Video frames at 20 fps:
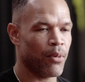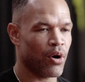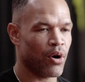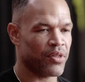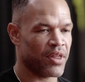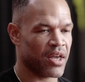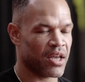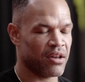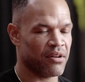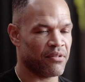
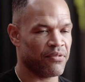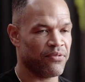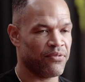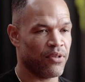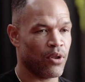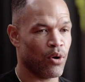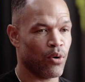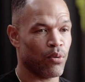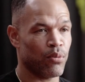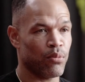or that can
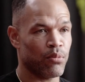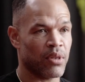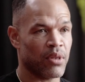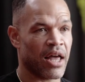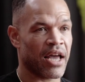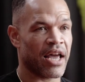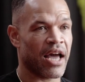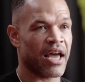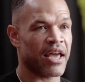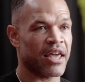flow
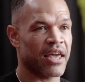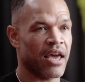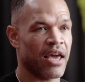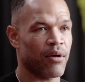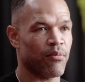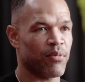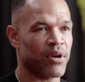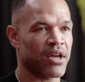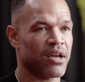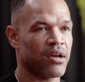like I
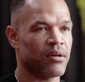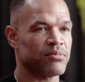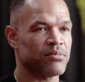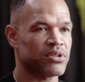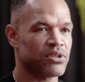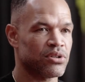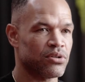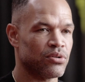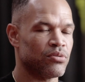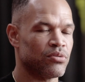can when it
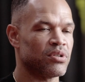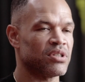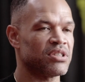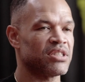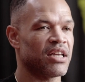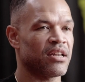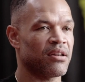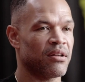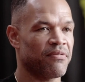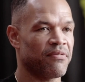comes to the
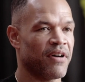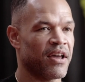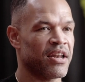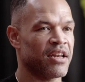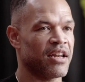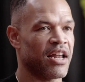stand-up fighting